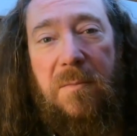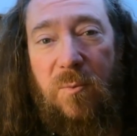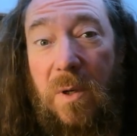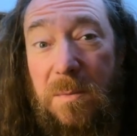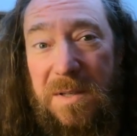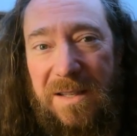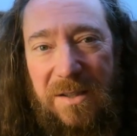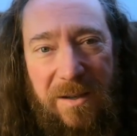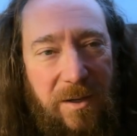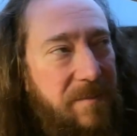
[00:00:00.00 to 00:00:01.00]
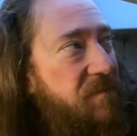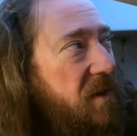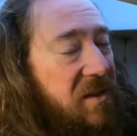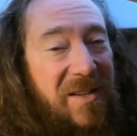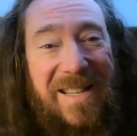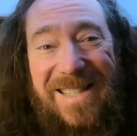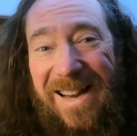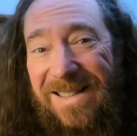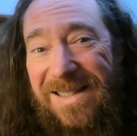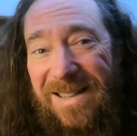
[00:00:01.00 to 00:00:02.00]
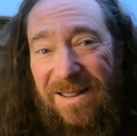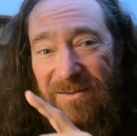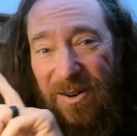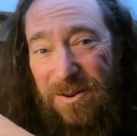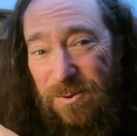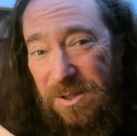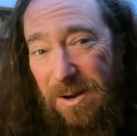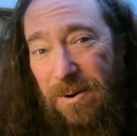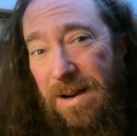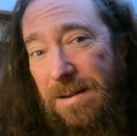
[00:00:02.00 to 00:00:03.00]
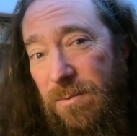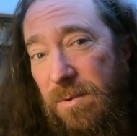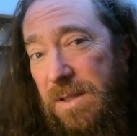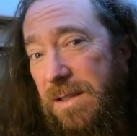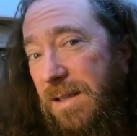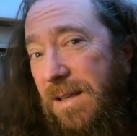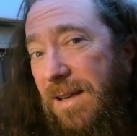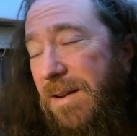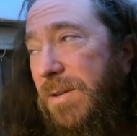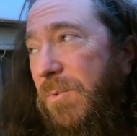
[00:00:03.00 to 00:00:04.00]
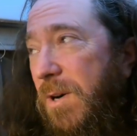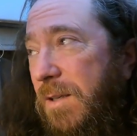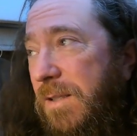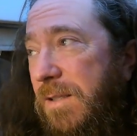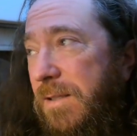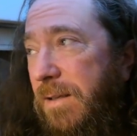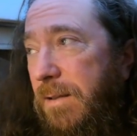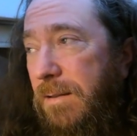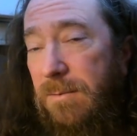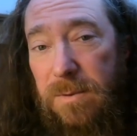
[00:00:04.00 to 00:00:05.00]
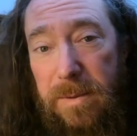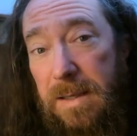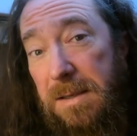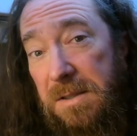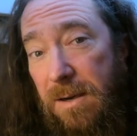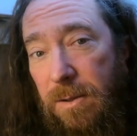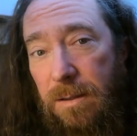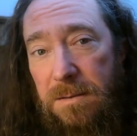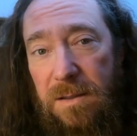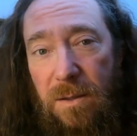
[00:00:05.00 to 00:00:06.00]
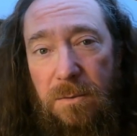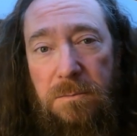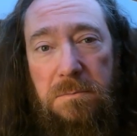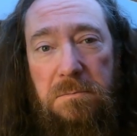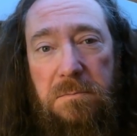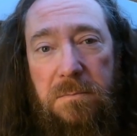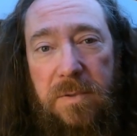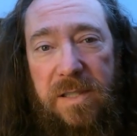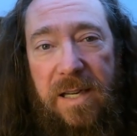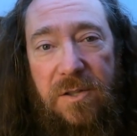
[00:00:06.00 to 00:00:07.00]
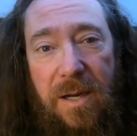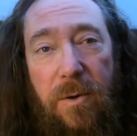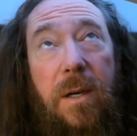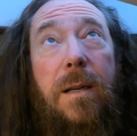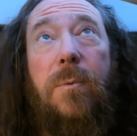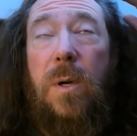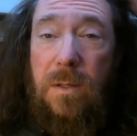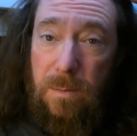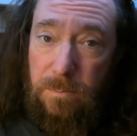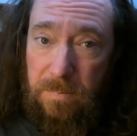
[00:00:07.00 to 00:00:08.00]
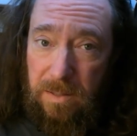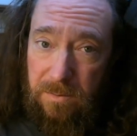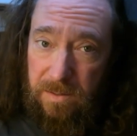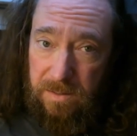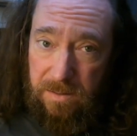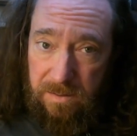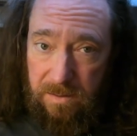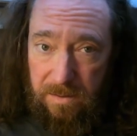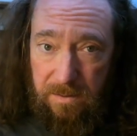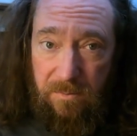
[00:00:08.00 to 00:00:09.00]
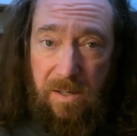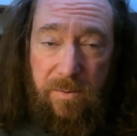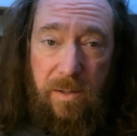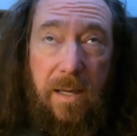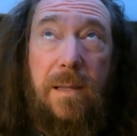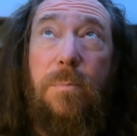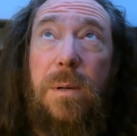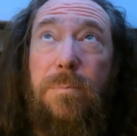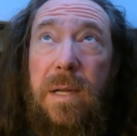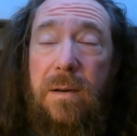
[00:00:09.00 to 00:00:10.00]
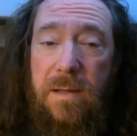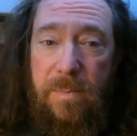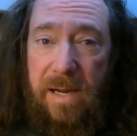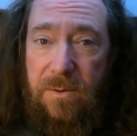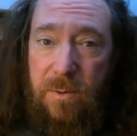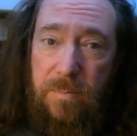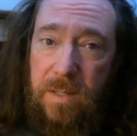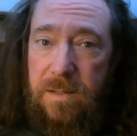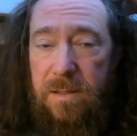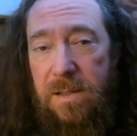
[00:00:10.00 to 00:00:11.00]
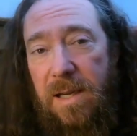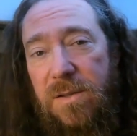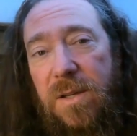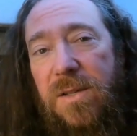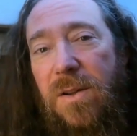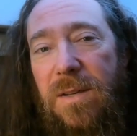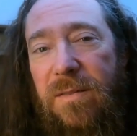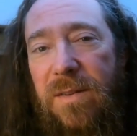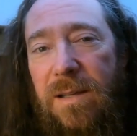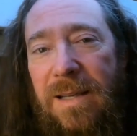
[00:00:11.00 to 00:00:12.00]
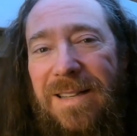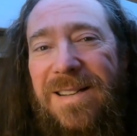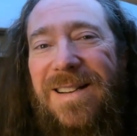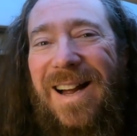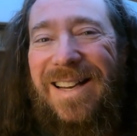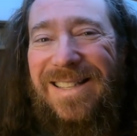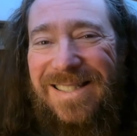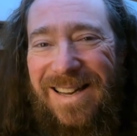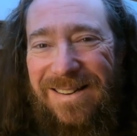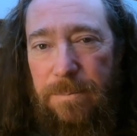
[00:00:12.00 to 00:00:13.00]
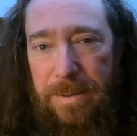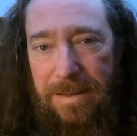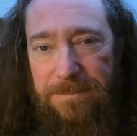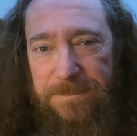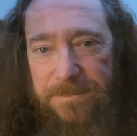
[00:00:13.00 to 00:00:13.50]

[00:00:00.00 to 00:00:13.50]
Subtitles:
Welcome to the shower. It's the test of our new shower head. We'll see how it works when we take a shower. So let's take a shower and welcome. You know, this is why we like the bump out in the bathroom, because it's actually tall enough that I can stand up in it.